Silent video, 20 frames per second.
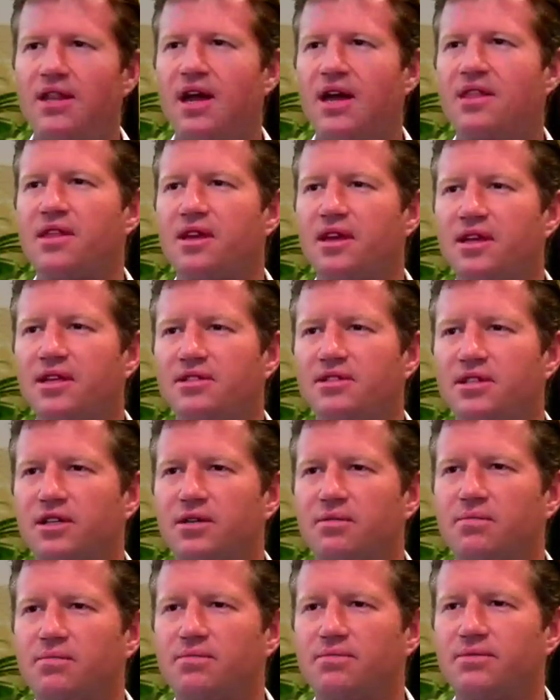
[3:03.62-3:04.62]
think it's
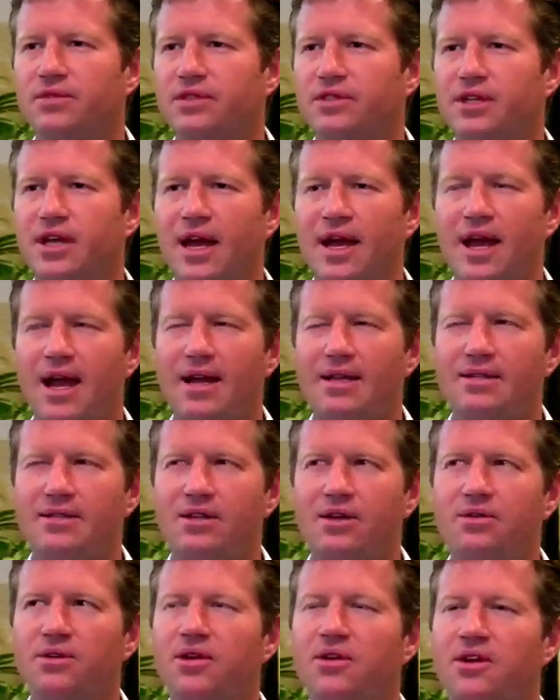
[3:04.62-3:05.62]
a, I
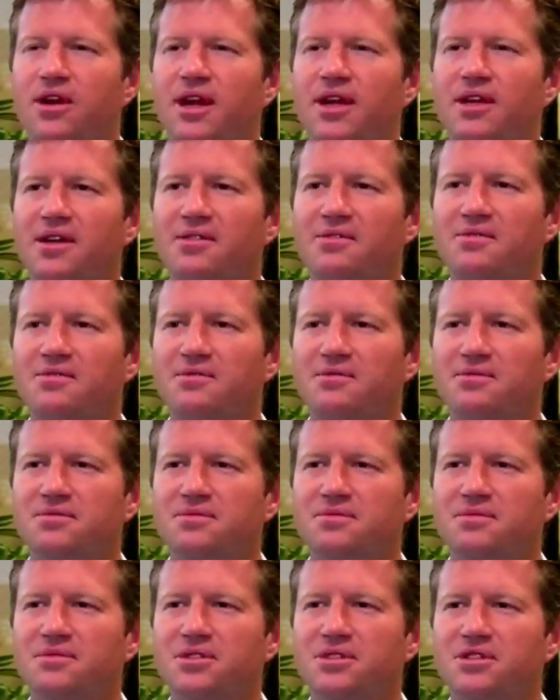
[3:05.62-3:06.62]
don't know that I could
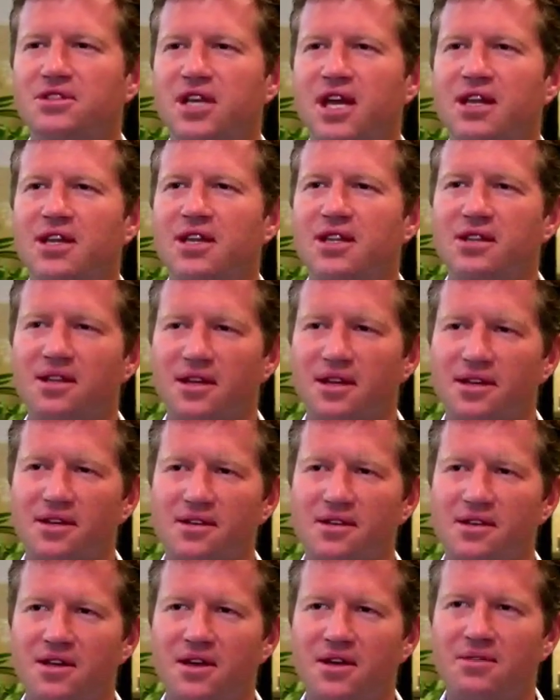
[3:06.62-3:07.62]
say that the,
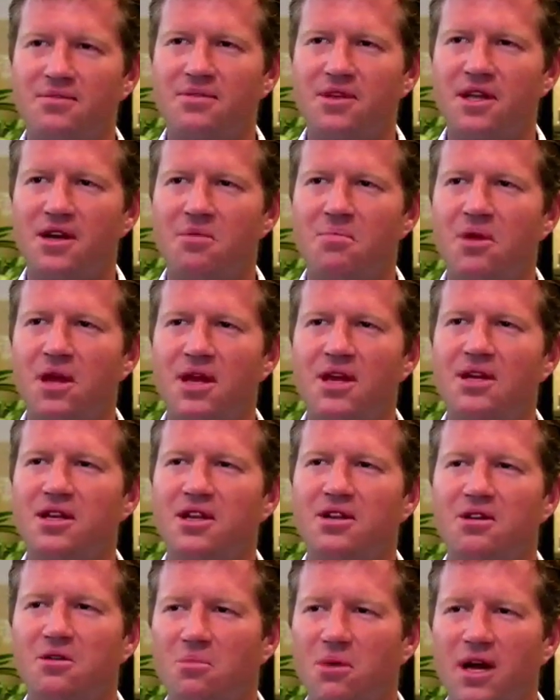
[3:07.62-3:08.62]
independent
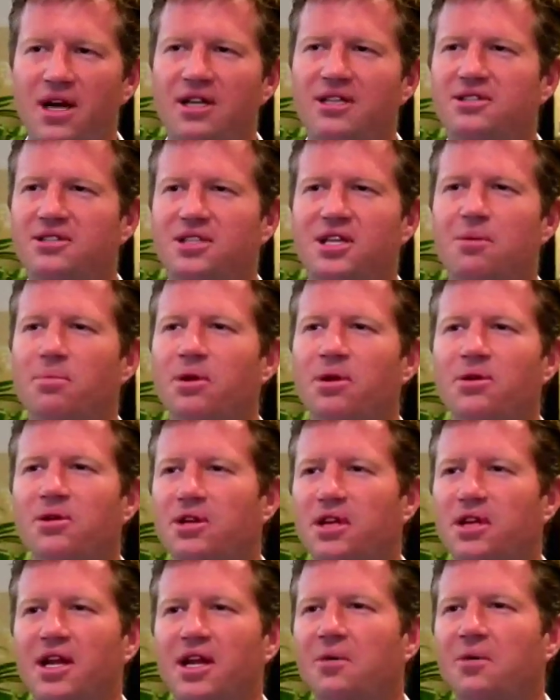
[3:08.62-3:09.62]
dealer body is
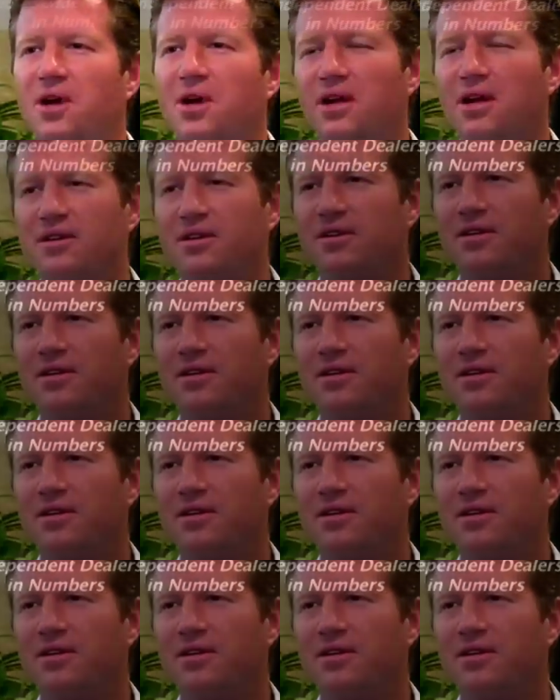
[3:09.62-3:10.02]
typical in any way.